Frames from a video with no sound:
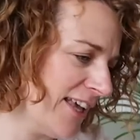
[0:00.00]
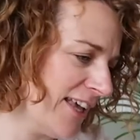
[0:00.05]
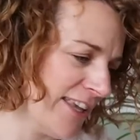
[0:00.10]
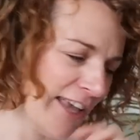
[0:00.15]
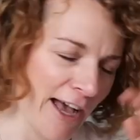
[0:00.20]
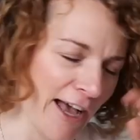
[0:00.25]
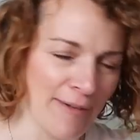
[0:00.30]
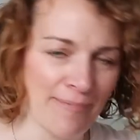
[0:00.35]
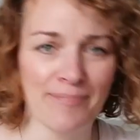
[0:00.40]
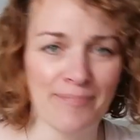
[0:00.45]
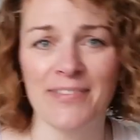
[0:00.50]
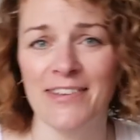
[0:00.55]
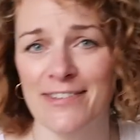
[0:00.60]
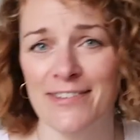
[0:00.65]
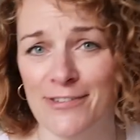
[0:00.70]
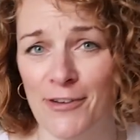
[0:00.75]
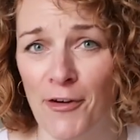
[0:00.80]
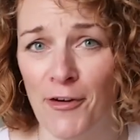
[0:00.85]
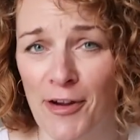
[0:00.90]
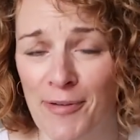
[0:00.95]
Yeah,
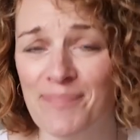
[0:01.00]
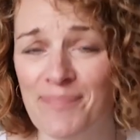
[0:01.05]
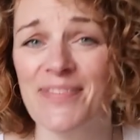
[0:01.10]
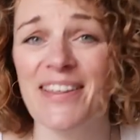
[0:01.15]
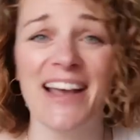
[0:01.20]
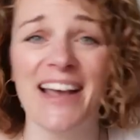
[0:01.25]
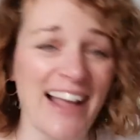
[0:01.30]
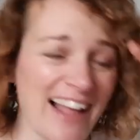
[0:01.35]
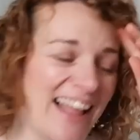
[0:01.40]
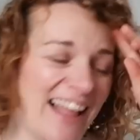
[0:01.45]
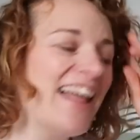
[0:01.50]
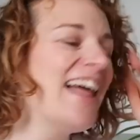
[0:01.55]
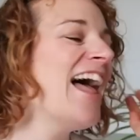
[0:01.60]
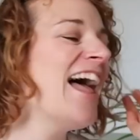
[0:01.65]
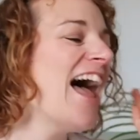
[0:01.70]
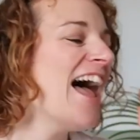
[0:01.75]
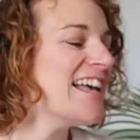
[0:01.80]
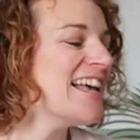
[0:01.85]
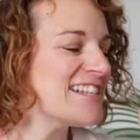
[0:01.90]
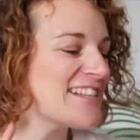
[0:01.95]
sorry.
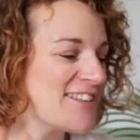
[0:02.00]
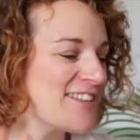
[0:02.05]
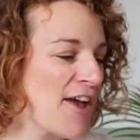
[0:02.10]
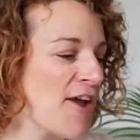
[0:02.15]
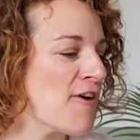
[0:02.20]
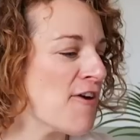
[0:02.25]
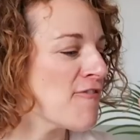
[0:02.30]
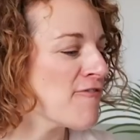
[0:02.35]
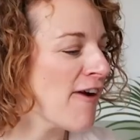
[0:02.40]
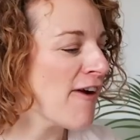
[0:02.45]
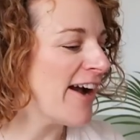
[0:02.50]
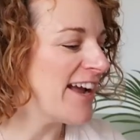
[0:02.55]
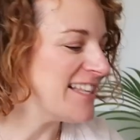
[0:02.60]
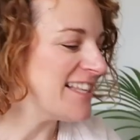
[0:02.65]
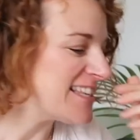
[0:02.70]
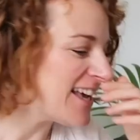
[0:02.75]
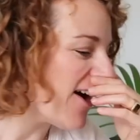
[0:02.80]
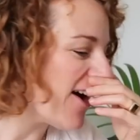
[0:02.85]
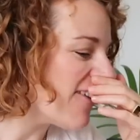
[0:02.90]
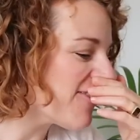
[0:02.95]
So,
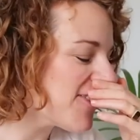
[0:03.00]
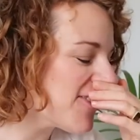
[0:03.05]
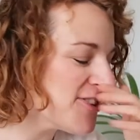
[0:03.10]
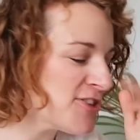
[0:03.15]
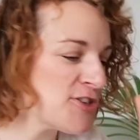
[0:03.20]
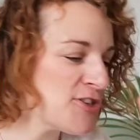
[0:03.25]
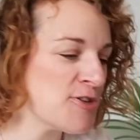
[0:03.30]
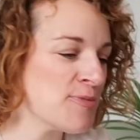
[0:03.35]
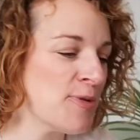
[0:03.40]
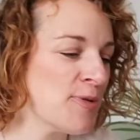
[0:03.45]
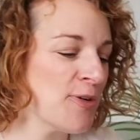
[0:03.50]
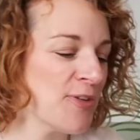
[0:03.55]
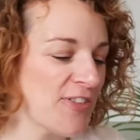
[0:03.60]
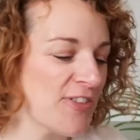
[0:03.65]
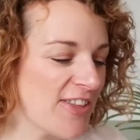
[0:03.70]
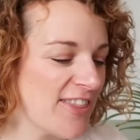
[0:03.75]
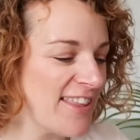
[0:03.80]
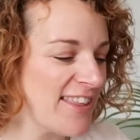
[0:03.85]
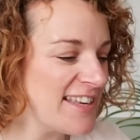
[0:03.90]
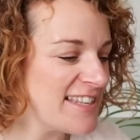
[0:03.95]
right, I've got two more.
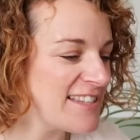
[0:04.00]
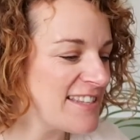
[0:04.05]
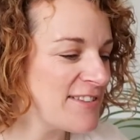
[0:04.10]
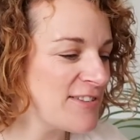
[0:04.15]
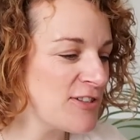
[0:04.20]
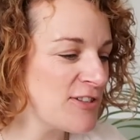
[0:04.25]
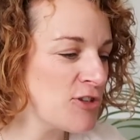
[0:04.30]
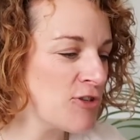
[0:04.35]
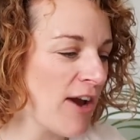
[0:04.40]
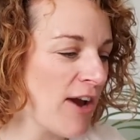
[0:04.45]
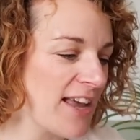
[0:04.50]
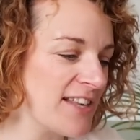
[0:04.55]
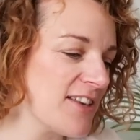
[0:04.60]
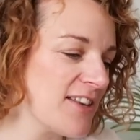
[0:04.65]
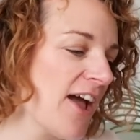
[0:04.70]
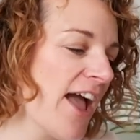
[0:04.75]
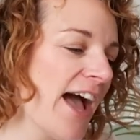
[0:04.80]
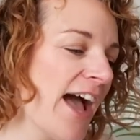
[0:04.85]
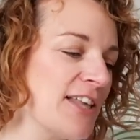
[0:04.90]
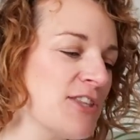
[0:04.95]
So this dress
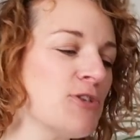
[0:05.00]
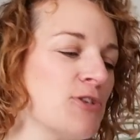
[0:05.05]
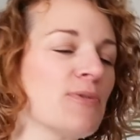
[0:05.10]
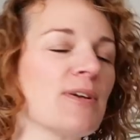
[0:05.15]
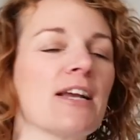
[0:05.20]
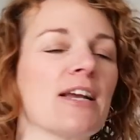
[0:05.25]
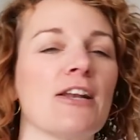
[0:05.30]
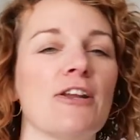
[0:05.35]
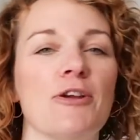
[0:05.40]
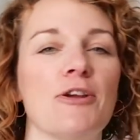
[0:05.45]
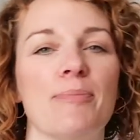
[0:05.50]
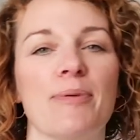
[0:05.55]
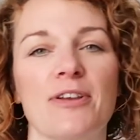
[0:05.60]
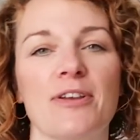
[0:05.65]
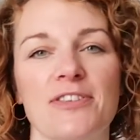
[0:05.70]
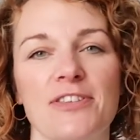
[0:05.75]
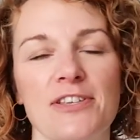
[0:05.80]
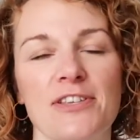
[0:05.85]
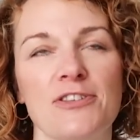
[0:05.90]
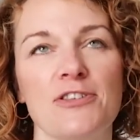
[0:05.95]
I had to include
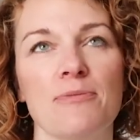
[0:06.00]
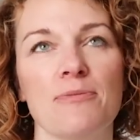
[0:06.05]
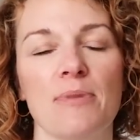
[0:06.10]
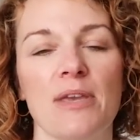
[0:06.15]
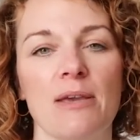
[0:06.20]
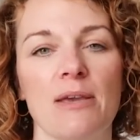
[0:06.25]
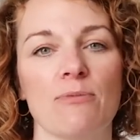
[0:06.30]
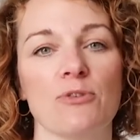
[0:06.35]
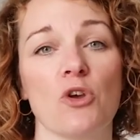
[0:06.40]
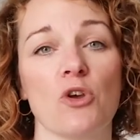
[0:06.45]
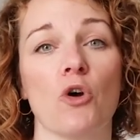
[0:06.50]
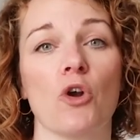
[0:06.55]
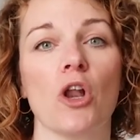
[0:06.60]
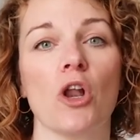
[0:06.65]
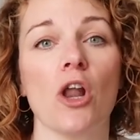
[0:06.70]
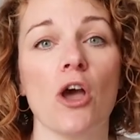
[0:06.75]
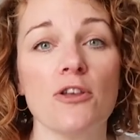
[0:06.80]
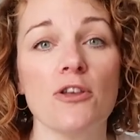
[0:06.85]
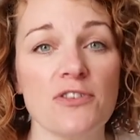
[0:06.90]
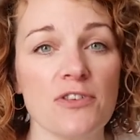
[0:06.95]
because this to me was on
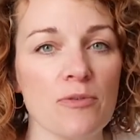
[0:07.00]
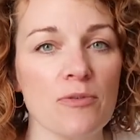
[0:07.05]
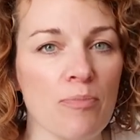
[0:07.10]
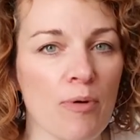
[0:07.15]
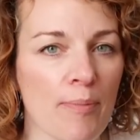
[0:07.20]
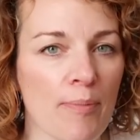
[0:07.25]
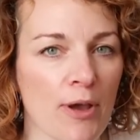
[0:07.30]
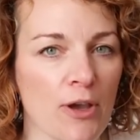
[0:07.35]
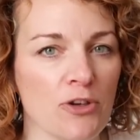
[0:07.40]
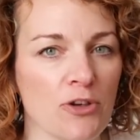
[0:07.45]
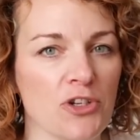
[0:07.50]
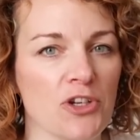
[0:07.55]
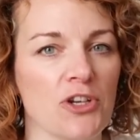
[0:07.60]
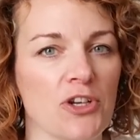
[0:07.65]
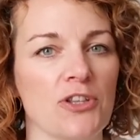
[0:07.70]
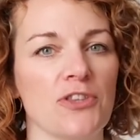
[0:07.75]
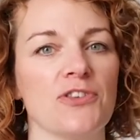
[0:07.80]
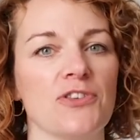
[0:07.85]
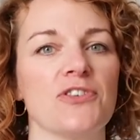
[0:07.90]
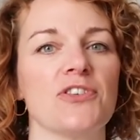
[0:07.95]
loads of the
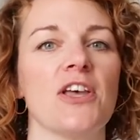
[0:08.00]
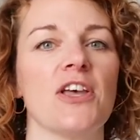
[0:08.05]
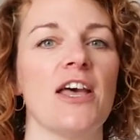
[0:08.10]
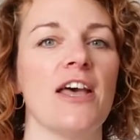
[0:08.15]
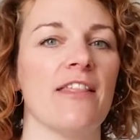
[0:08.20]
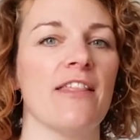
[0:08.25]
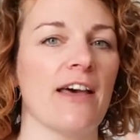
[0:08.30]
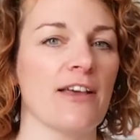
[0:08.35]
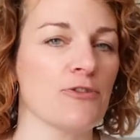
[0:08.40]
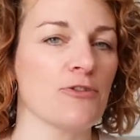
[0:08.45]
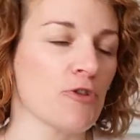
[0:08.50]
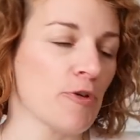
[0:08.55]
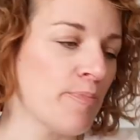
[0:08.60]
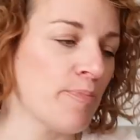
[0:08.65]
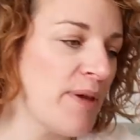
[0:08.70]
promotions. That sort